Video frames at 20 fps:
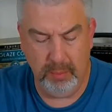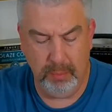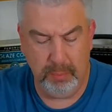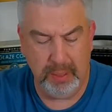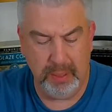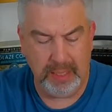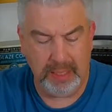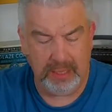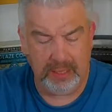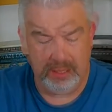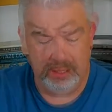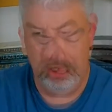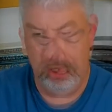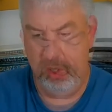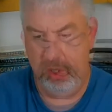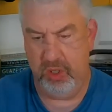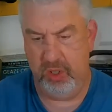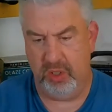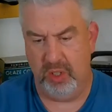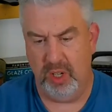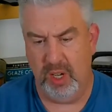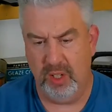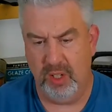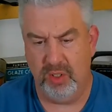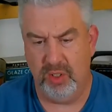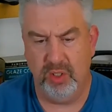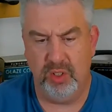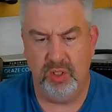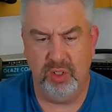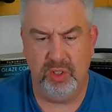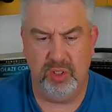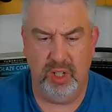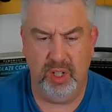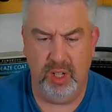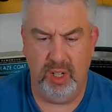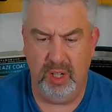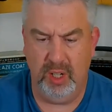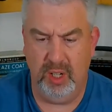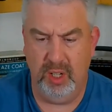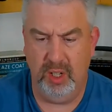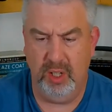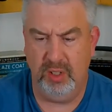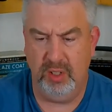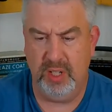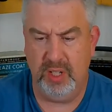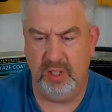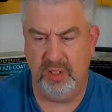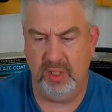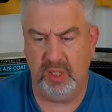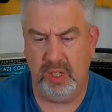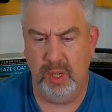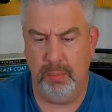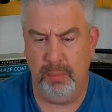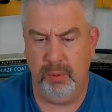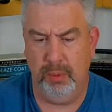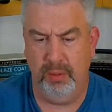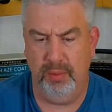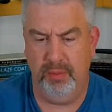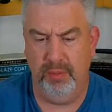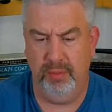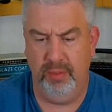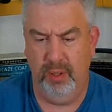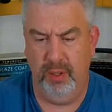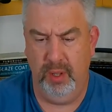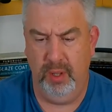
plate. So this is nice. This has a couple